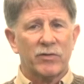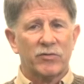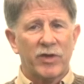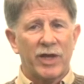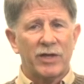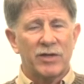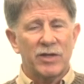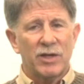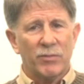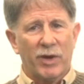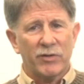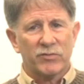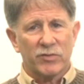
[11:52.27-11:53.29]
JD, and
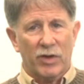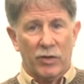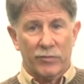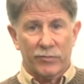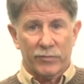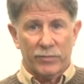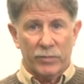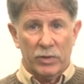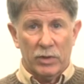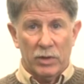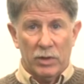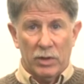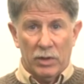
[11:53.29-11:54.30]
myself
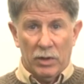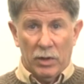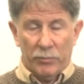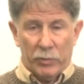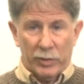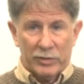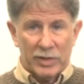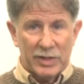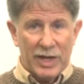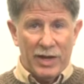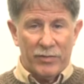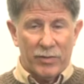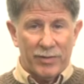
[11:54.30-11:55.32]
put
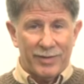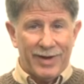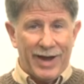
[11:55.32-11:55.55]
together.